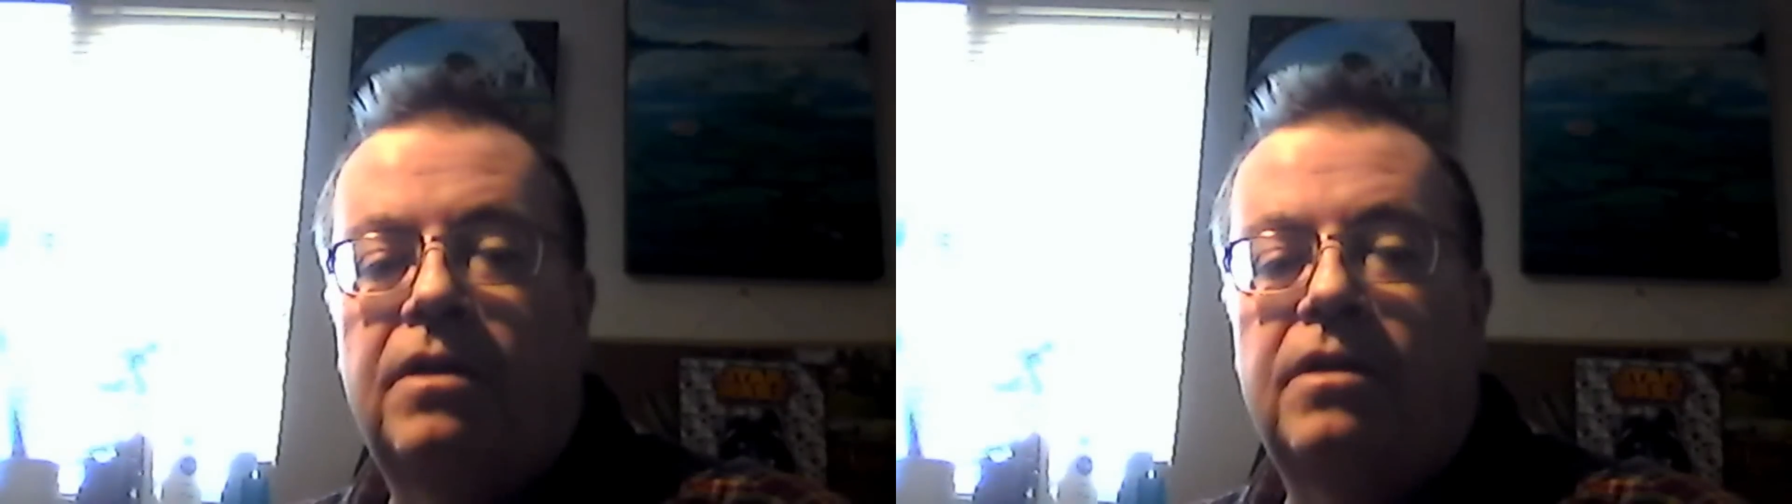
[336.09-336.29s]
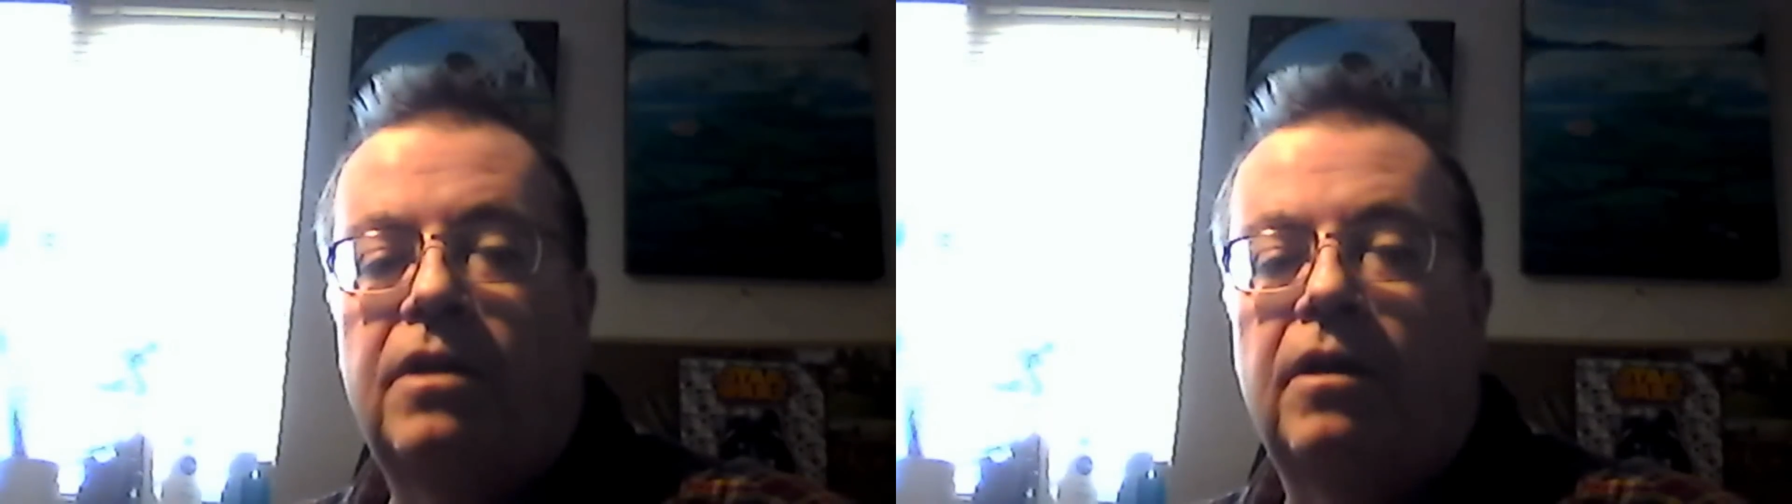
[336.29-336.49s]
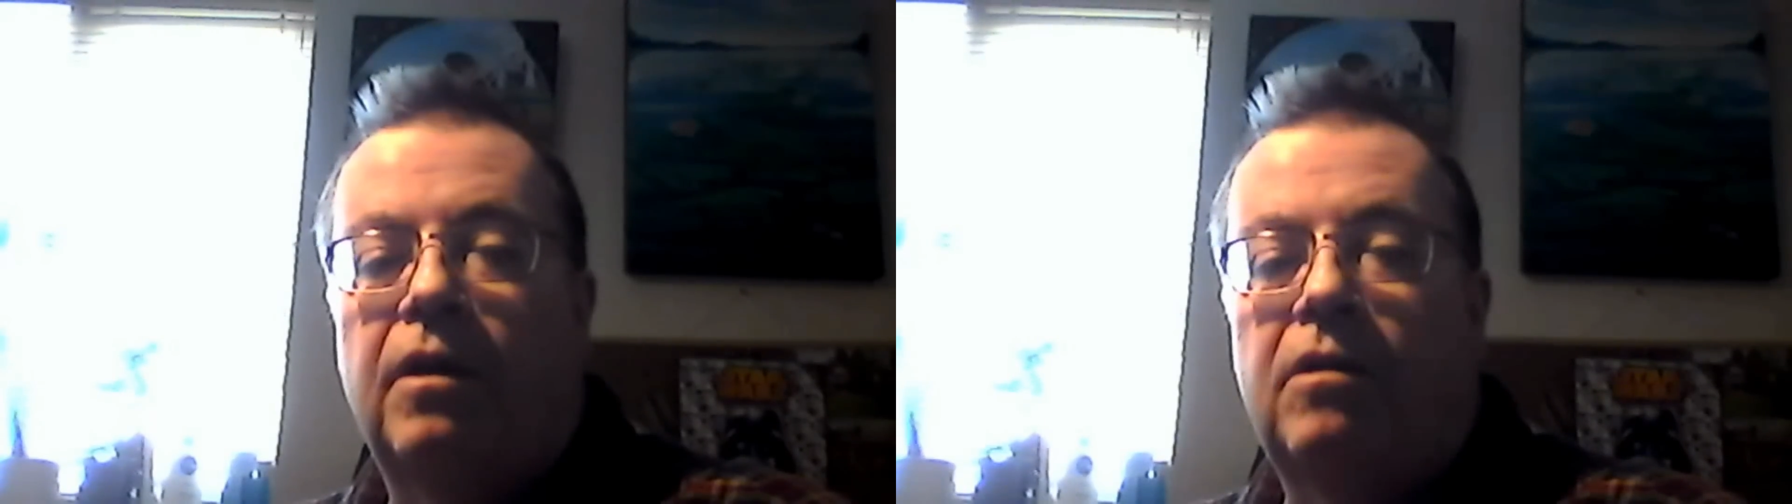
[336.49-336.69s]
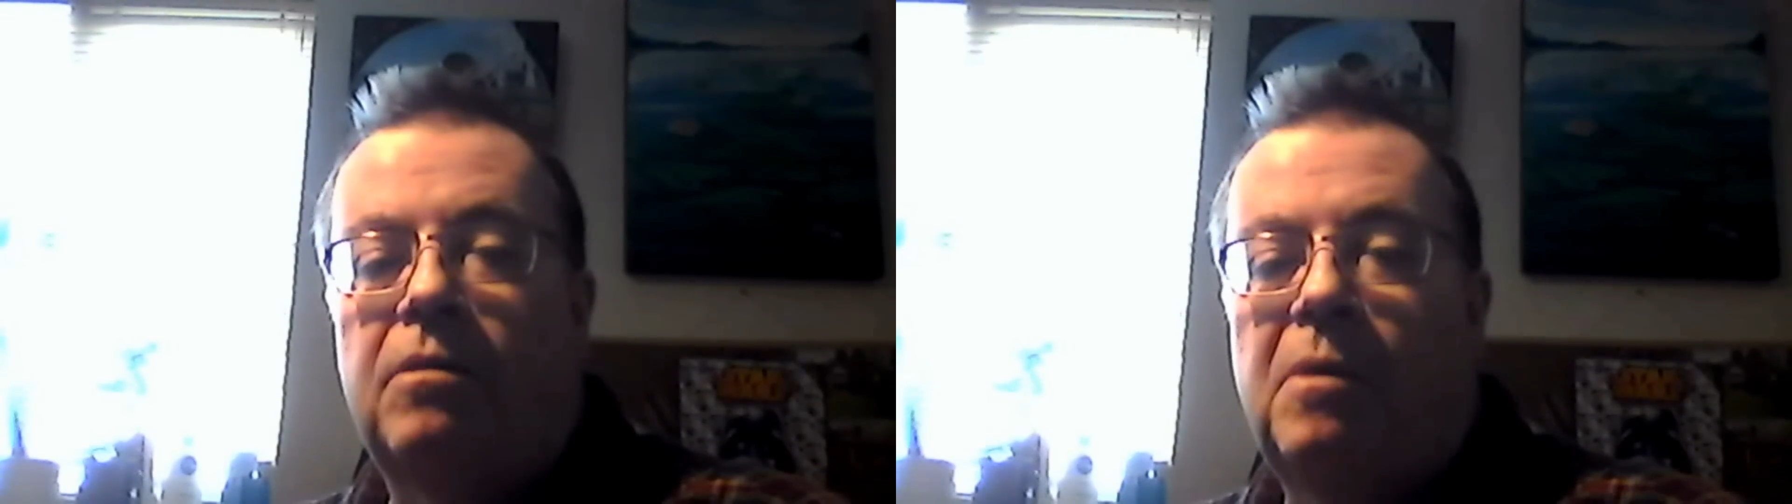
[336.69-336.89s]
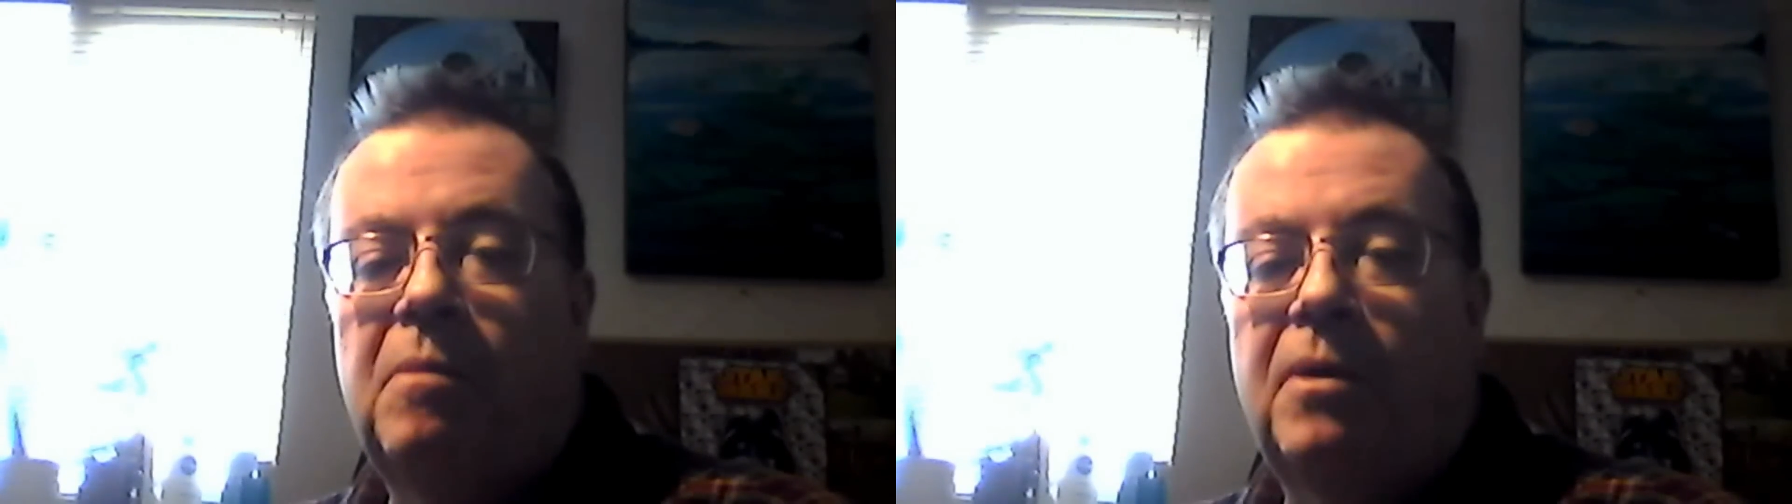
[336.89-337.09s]
it's only going to
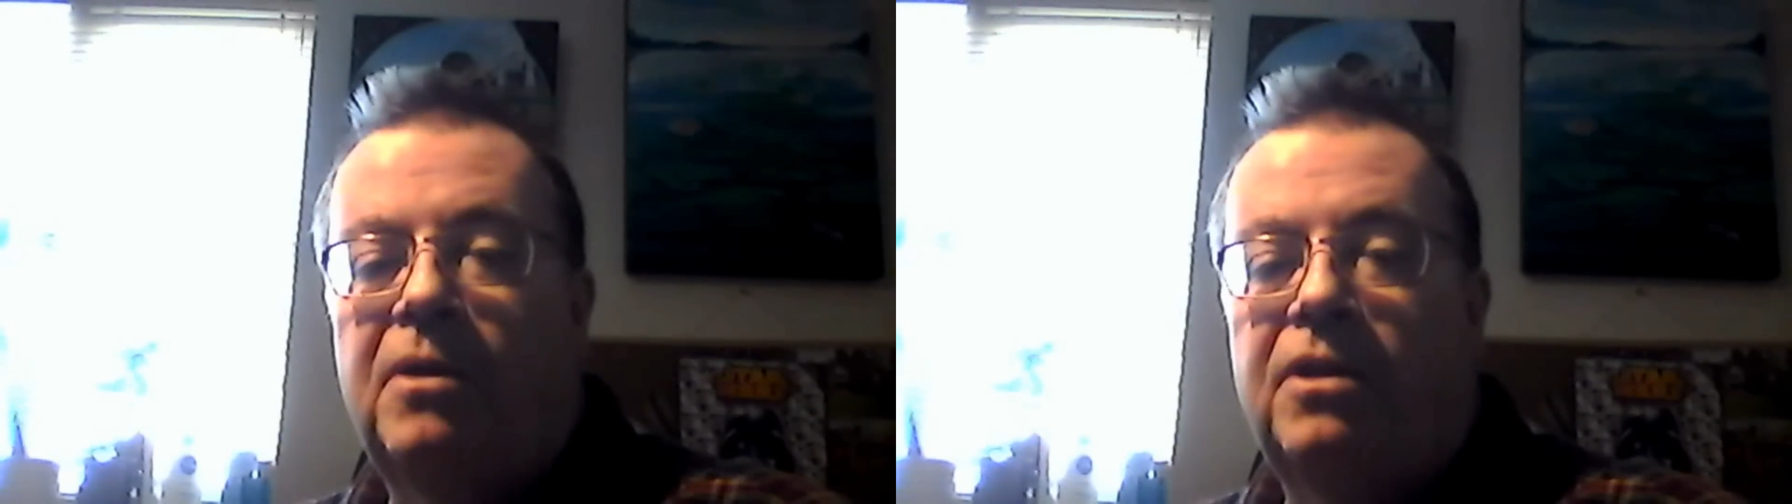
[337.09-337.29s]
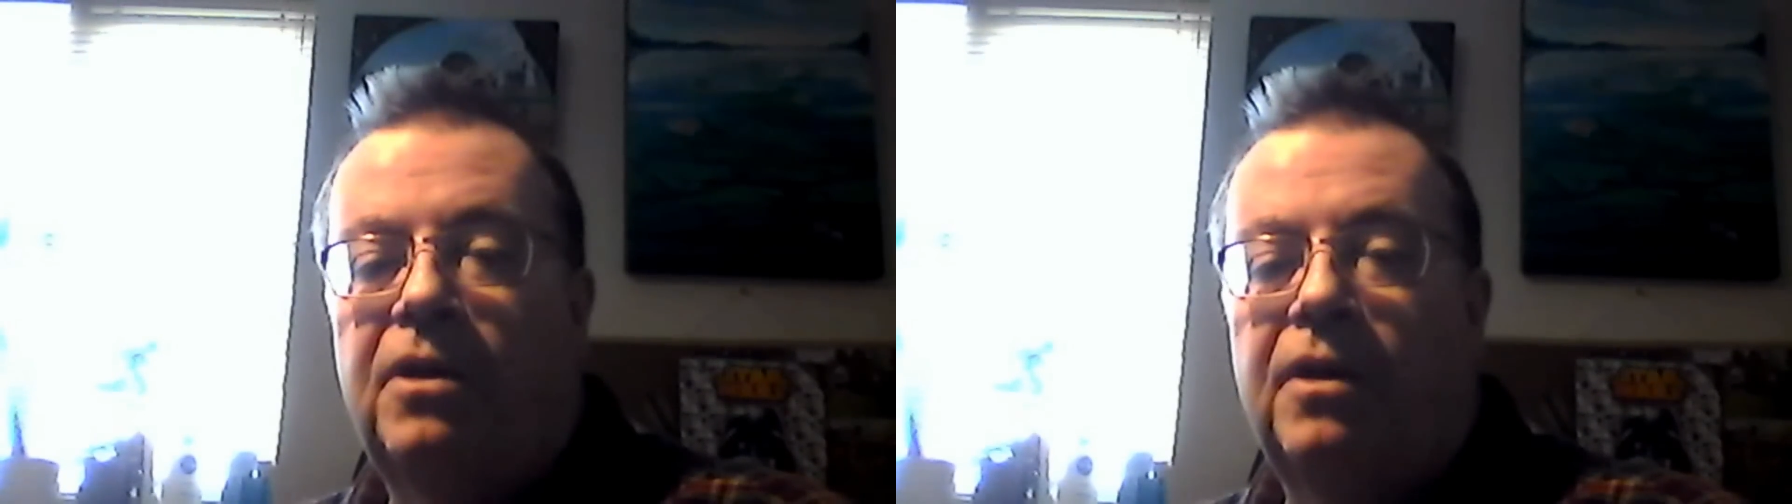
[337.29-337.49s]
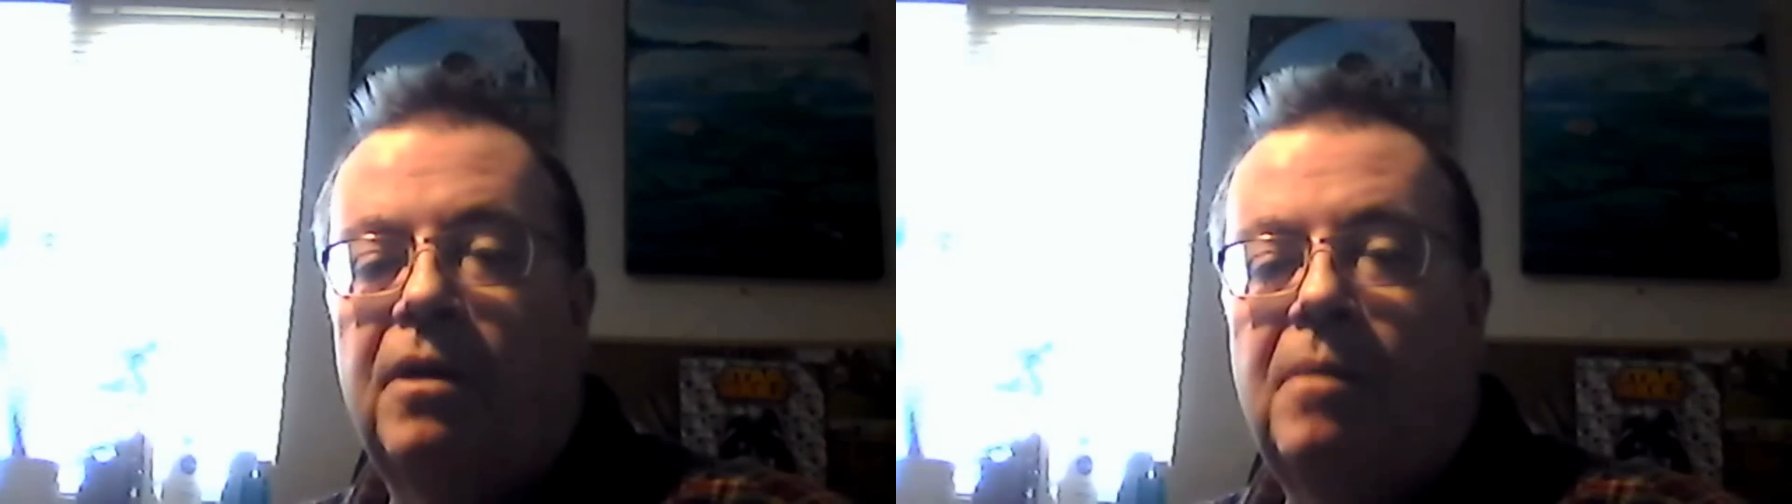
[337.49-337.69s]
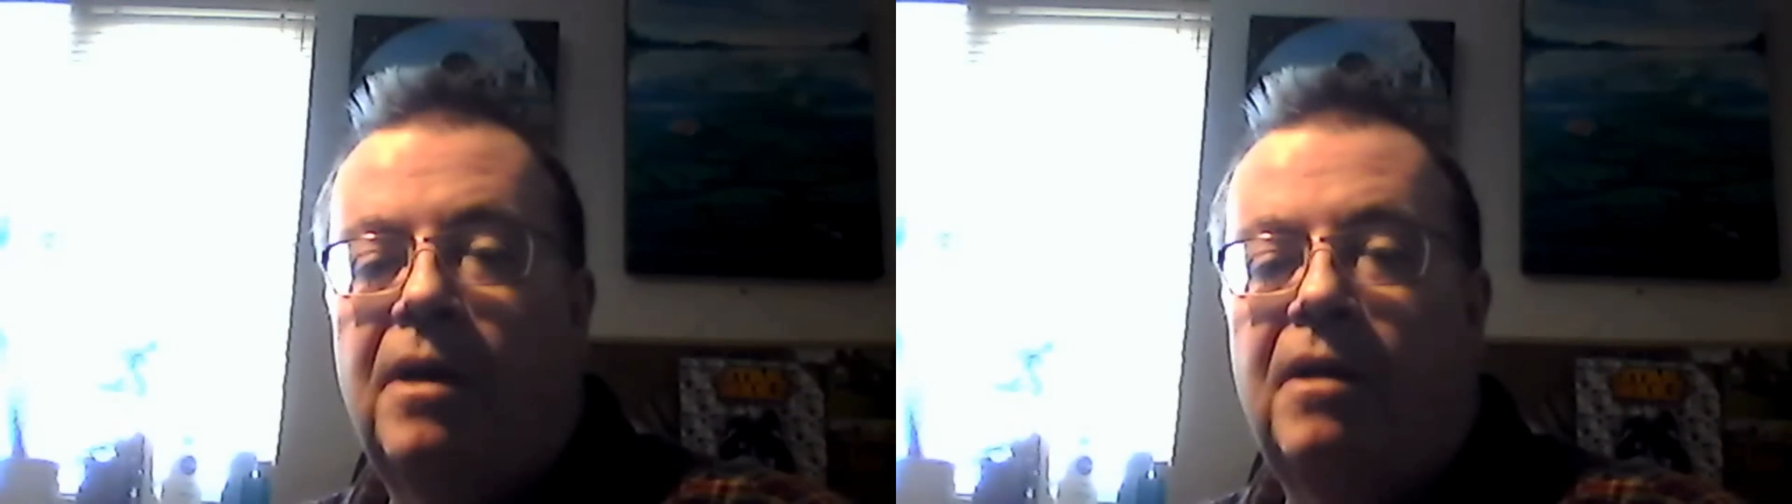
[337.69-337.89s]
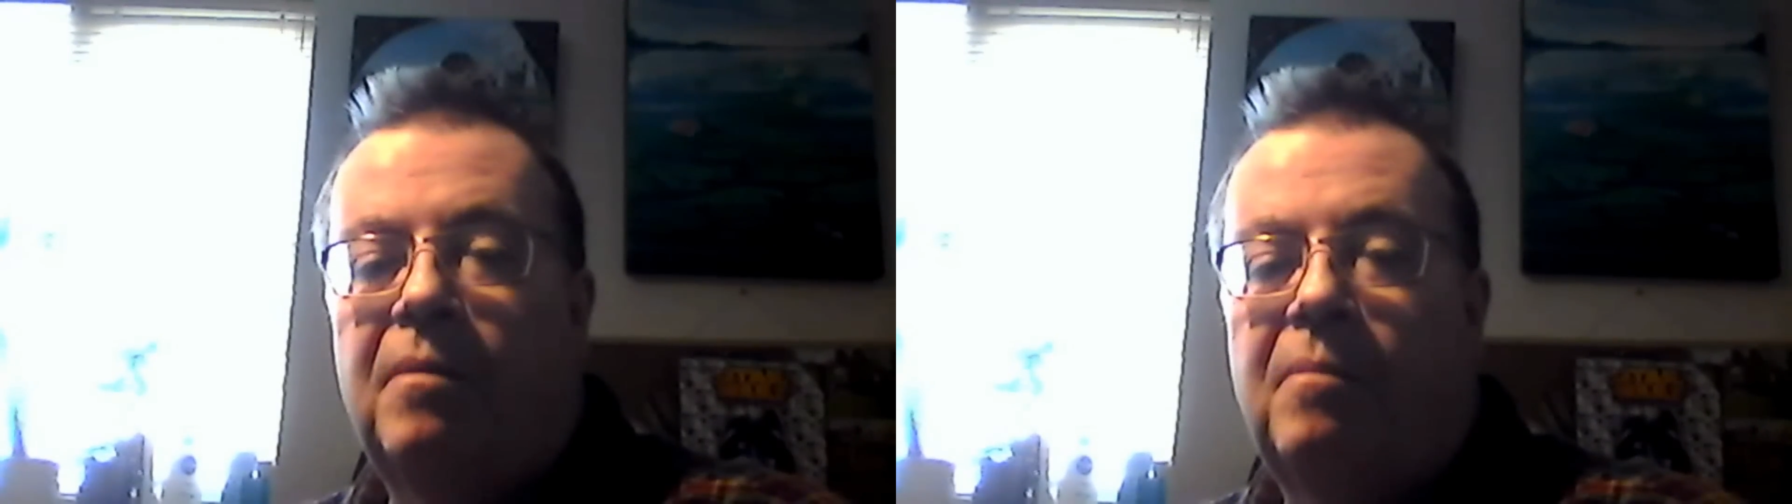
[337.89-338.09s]
be by a tiny amount,